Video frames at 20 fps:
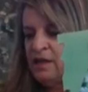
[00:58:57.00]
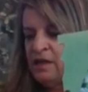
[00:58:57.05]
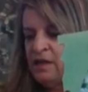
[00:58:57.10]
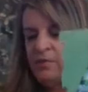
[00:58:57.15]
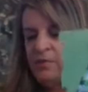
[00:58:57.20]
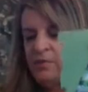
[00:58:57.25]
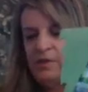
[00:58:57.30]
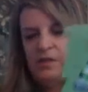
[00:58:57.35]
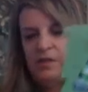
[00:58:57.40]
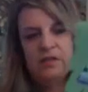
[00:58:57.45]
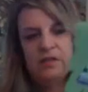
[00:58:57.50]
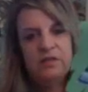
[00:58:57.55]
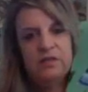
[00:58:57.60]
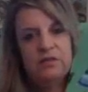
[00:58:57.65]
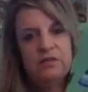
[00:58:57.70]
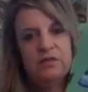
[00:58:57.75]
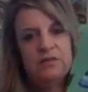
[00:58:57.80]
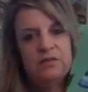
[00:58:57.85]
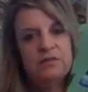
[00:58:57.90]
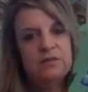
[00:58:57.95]
And we
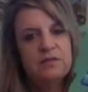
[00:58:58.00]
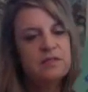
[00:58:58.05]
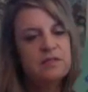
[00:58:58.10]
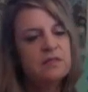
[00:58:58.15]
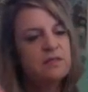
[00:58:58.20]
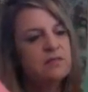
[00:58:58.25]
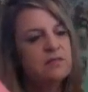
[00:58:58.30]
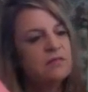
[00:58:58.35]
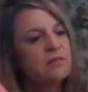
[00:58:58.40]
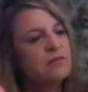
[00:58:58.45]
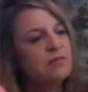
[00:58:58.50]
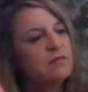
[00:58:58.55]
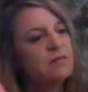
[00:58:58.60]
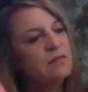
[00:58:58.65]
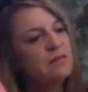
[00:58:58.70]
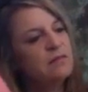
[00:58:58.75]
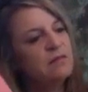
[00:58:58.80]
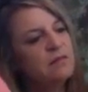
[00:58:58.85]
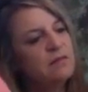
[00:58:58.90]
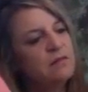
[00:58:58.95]
use
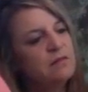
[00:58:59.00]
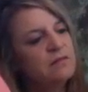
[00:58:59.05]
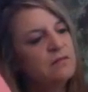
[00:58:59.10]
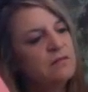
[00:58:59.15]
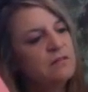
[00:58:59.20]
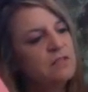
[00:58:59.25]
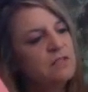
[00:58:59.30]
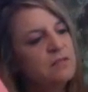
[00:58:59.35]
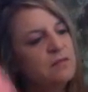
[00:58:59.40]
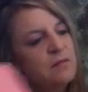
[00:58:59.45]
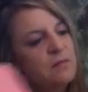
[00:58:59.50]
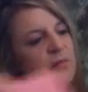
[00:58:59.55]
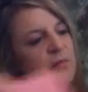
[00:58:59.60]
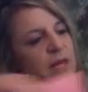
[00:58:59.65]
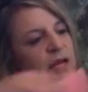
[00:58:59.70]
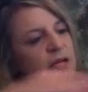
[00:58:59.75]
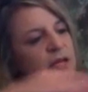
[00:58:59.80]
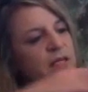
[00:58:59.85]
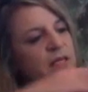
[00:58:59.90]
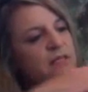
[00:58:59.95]
just
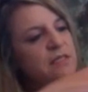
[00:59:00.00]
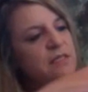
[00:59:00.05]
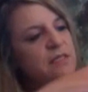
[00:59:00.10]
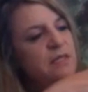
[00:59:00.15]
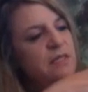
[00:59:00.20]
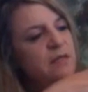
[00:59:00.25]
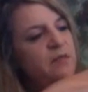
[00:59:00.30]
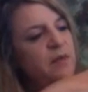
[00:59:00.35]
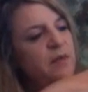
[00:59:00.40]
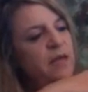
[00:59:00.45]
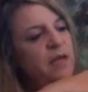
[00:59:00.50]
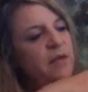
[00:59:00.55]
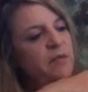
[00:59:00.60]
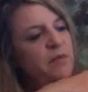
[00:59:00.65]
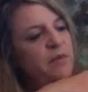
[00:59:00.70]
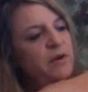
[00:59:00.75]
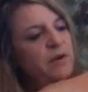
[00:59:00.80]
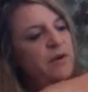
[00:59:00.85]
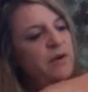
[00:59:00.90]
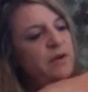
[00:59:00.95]
magazine
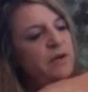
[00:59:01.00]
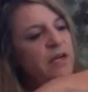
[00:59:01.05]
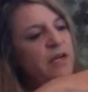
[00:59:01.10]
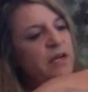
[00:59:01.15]
paper